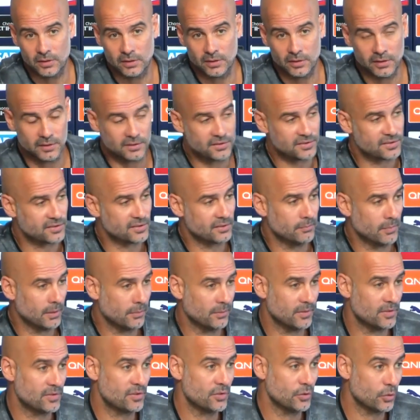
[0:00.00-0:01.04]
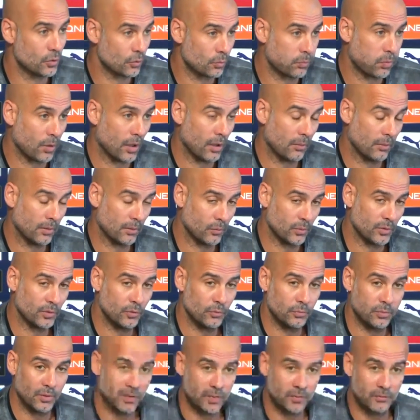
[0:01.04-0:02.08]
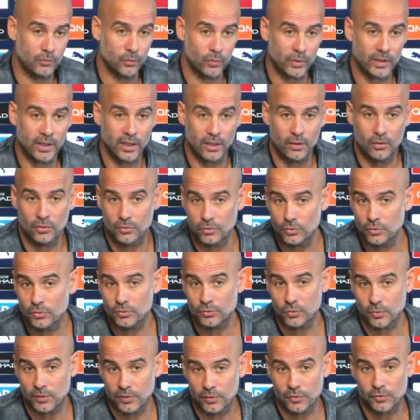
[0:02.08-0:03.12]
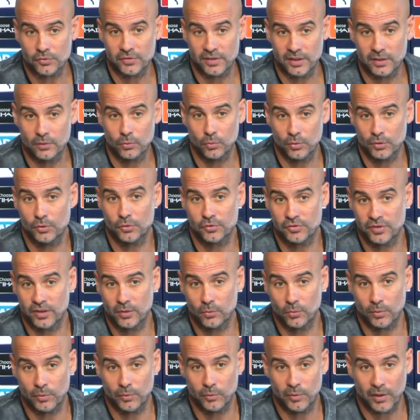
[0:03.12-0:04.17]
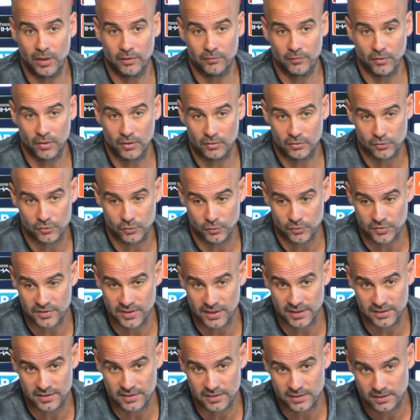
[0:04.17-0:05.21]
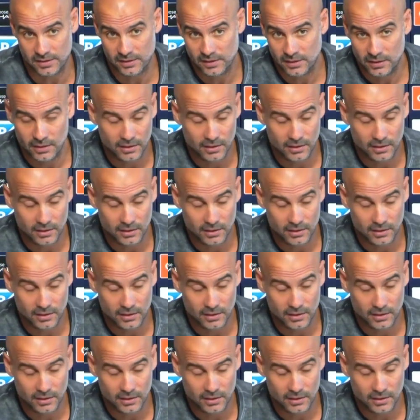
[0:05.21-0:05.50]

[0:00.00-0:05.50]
It's your problem when you believe we cannot lose, when you say what you say when you have a lot of success.